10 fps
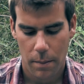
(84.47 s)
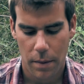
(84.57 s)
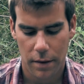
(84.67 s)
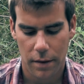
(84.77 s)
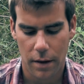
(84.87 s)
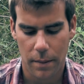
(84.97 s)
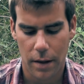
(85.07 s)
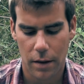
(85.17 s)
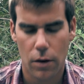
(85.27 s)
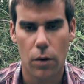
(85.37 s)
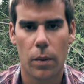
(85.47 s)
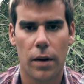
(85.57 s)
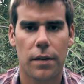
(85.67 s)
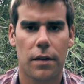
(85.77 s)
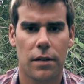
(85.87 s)
but I don't
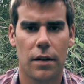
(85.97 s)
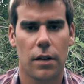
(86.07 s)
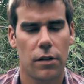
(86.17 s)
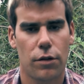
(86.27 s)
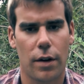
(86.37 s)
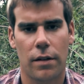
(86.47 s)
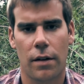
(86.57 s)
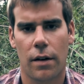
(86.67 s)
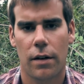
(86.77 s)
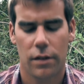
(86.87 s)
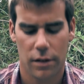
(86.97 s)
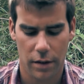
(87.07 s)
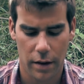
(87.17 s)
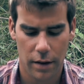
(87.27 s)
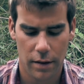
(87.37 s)
want to see a stricter
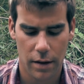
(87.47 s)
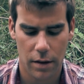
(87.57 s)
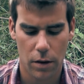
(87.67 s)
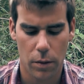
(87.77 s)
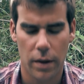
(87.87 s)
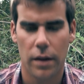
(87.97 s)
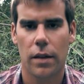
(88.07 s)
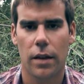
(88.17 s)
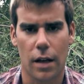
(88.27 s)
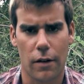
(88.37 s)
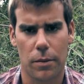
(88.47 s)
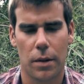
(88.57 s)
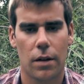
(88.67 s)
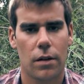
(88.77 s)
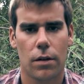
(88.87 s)
society. I don't want the
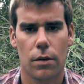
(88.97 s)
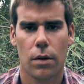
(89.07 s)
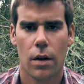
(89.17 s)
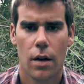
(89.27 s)
government to